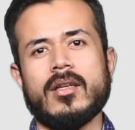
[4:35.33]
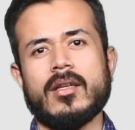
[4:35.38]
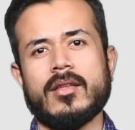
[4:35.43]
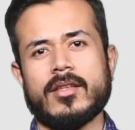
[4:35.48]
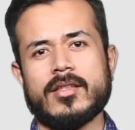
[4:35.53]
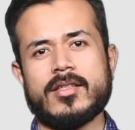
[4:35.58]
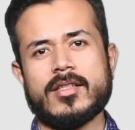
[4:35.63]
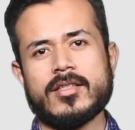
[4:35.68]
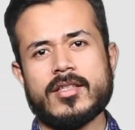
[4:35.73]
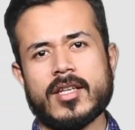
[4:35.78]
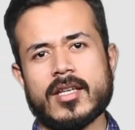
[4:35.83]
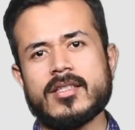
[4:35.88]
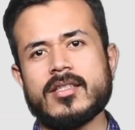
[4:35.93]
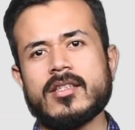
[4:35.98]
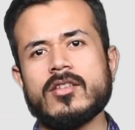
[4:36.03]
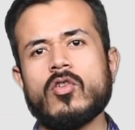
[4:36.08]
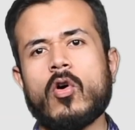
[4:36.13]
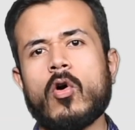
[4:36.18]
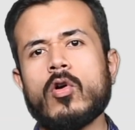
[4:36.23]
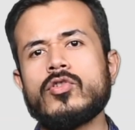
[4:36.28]
The
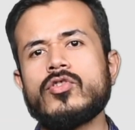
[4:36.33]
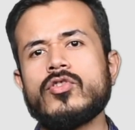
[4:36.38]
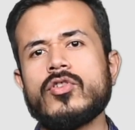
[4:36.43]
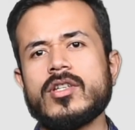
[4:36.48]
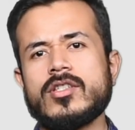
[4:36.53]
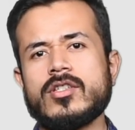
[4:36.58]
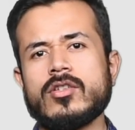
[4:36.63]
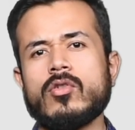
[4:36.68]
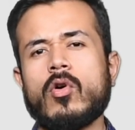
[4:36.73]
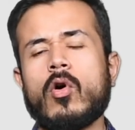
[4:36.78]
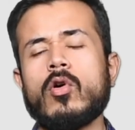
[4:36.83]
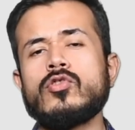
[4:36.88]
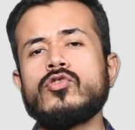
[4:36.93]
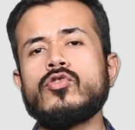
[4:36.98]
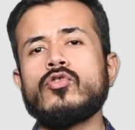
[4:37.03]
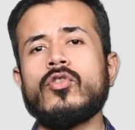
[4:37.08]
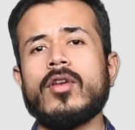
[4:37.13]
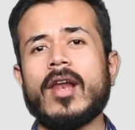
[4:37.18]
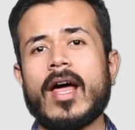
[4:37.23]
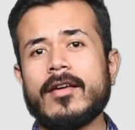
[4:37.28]
suggested alteration
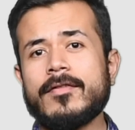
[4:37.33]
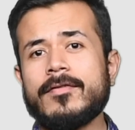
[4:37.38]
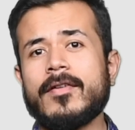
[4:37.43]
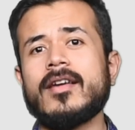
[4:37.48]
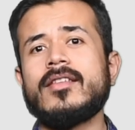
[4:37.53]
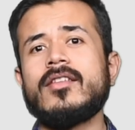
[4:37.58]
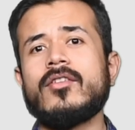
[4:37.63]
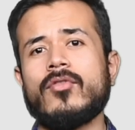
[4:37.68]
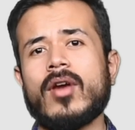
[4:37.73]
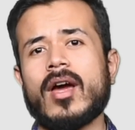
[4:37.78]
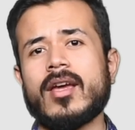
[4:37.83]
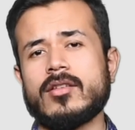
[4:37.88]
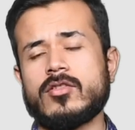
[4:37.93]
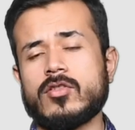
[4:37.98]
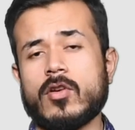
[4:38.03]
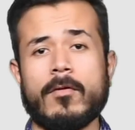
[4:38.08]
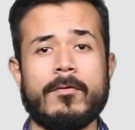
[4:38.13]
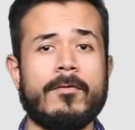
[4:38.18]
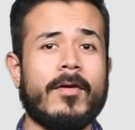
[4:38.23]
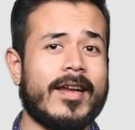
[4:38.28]
also clarifies the rights
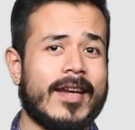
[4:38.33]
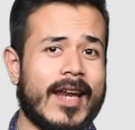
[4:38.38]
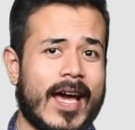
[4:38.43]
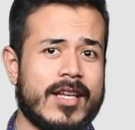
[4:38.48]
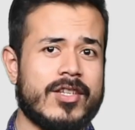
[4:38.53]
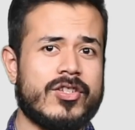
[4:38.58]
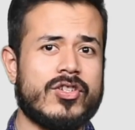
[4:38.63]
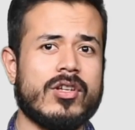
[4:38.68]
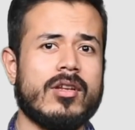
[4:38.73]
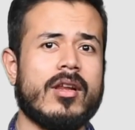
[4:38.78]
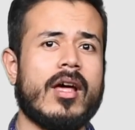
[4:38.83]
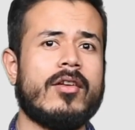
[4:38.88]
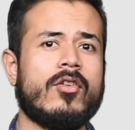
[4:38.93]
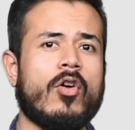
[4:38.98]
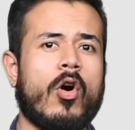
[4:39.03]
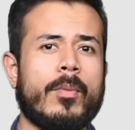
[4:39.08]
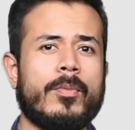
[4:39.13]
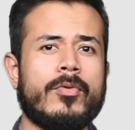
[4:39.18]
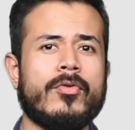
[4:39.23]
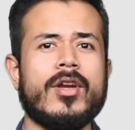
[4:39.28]
of financial and
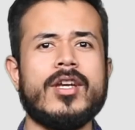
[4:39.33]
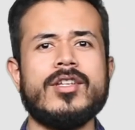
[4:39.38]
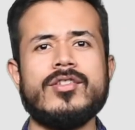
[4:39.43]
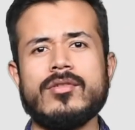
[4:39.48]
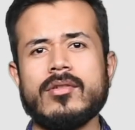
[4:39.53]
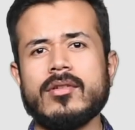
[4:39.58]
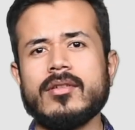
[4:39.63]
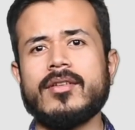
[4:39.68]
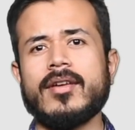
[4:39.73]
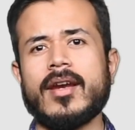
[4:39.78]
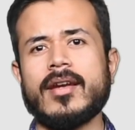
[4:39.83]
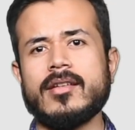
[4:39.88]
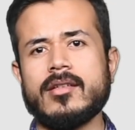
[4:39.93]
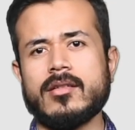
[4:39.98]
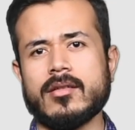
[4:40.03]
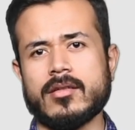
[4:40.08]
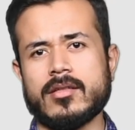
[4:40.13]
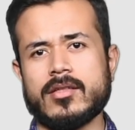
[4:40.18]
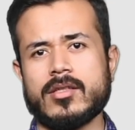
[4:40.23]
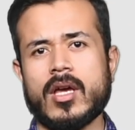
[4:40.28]
operational
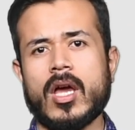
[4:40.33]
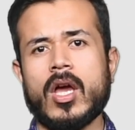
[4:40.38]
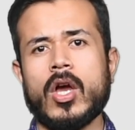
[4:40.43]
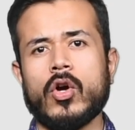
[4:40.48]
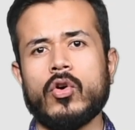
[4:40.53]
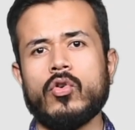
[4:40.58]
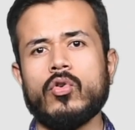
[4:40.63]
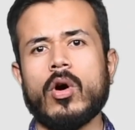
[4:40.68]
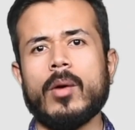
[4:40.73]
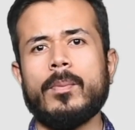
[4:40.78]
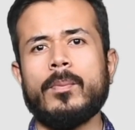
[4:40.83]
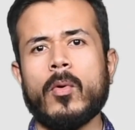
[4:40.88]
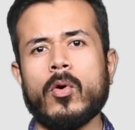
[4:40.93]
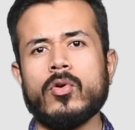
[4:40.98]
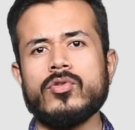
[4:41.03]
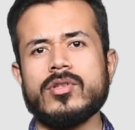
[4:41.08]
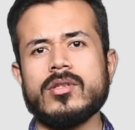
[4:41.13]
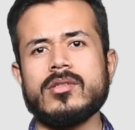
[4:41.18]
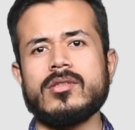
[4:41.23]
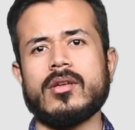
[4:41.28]
creditors who
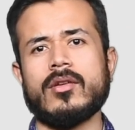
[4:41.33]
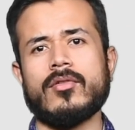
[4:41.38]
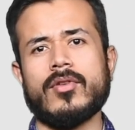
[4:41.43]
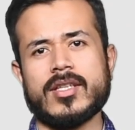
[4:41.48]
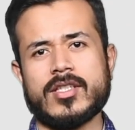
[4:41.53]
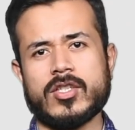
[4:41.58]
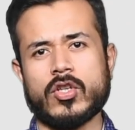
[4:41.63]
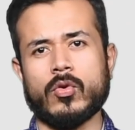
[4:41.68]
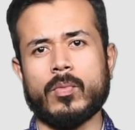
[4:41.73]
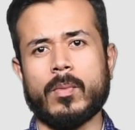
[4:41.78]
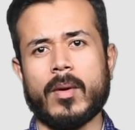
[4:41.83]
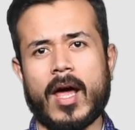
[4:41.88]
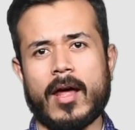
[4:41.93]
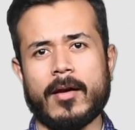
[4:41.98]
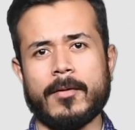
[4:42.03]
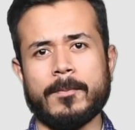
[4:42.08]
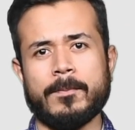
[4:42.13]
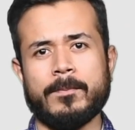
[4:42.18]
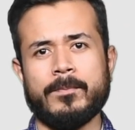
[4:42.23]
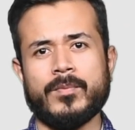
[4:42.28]
opposes a rescue
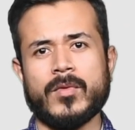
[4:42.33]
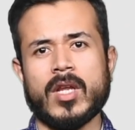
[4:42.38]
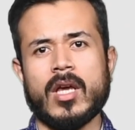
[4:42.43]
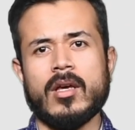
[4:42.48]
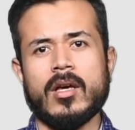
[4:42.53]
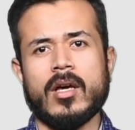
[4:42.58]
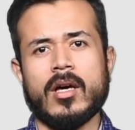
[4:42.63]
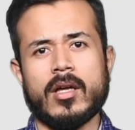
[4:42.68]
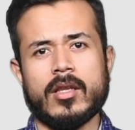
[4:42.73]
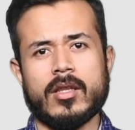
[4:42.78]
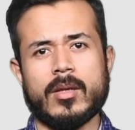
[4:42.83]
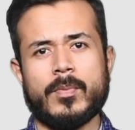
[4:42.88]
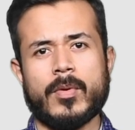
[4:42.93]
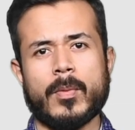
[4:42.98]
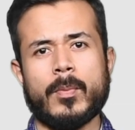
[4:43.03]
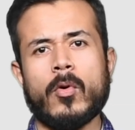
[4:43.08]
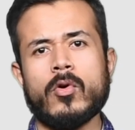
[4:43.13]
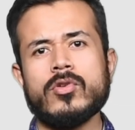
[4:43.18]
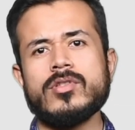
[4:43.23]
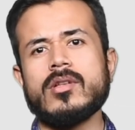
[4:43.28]
plan. The
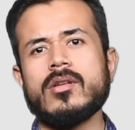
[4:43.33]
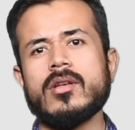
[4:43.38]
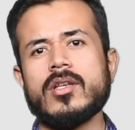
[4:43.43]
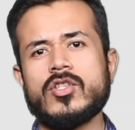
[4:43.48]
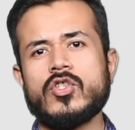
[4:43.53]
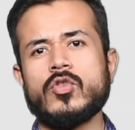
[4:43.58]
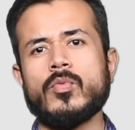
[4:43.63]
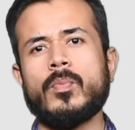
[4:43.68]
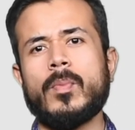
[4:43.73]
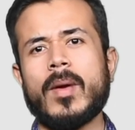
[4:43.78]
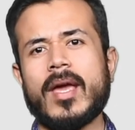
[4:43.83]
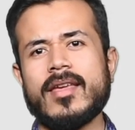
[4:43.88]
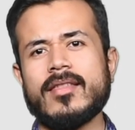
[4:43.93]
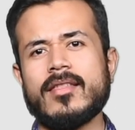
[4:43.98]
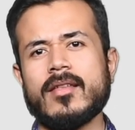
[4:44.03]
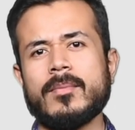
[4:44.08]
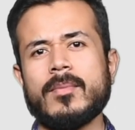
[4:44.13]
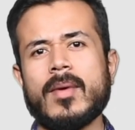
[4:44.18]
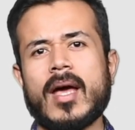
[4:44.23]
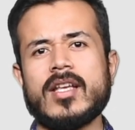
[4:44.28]
proposal is to pay
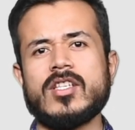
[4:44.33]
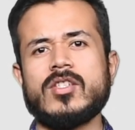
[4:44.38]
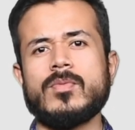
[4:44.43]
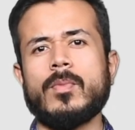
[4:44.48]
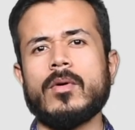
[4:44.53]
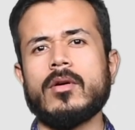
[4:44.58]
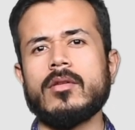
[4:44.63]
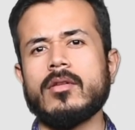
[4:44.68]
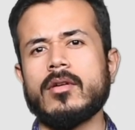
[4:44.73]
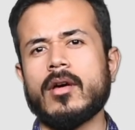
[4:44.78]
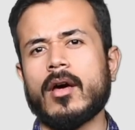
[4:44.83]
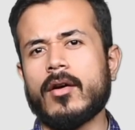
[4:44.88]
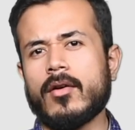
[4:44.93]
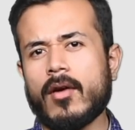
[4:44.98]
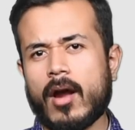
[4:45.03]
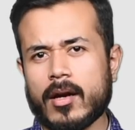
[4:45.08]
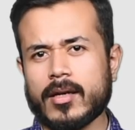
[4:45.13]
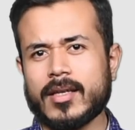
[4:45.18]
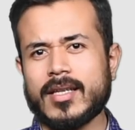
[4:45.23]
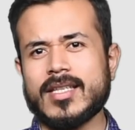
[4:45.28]
them as per the
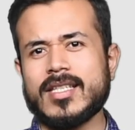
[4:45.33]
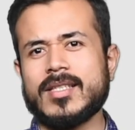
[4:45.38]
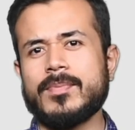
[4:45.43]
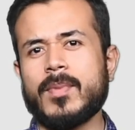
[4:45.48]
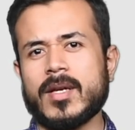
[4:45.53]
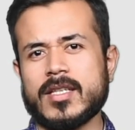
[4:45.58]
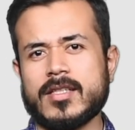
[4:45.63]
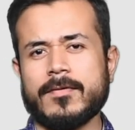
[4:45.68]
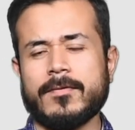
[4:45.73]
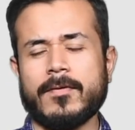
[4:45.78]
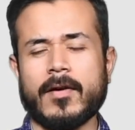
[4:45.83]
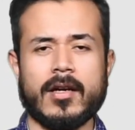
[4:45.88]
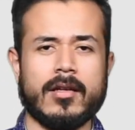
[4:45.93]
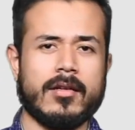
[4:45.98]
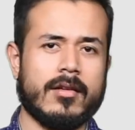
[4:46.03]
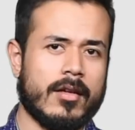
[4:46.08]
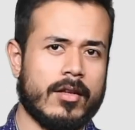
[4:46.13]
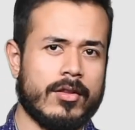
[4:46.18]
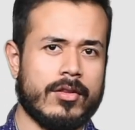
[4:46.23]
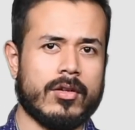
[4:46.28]
hierarchy
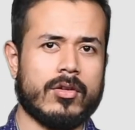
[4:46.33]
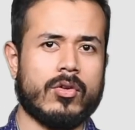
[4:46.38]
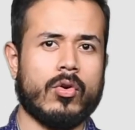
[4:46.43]
specified in the